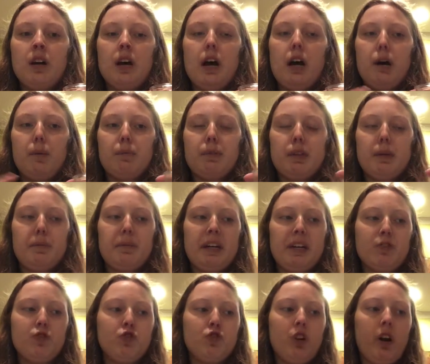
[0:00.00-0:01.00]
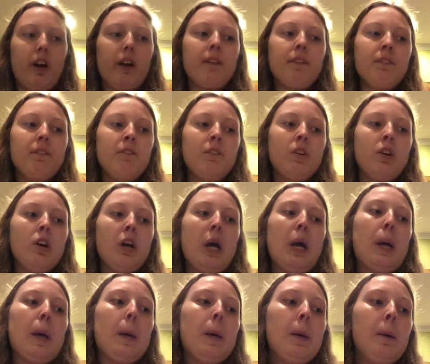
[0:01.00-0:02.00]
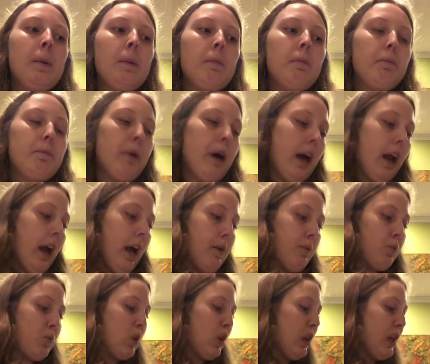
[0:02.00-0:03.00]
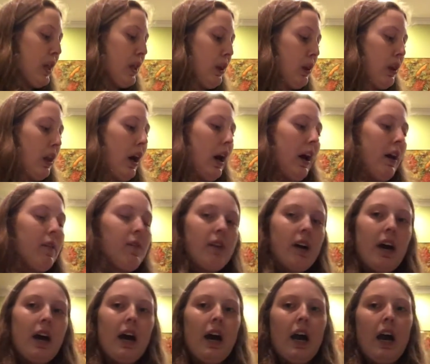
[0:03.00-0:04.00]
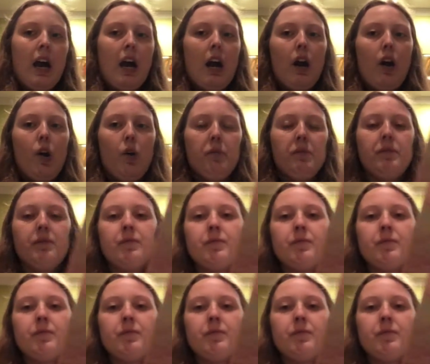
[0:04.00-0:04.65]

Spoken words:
up the mixture. But I really love how